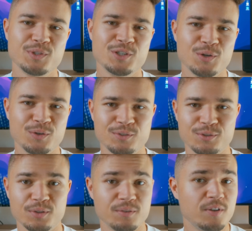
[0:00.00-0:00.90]
we go over
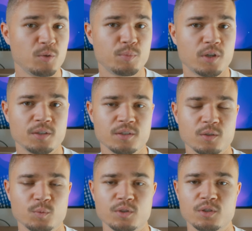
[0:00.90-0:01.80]
to the fun part,
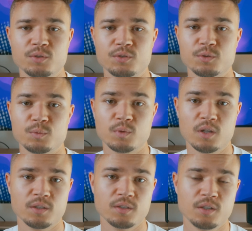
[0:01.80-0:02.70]
we're going to
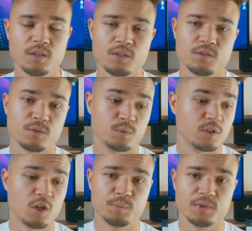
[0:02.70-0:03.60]
run through a
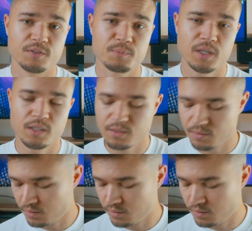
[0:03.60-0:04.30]
couple of specs.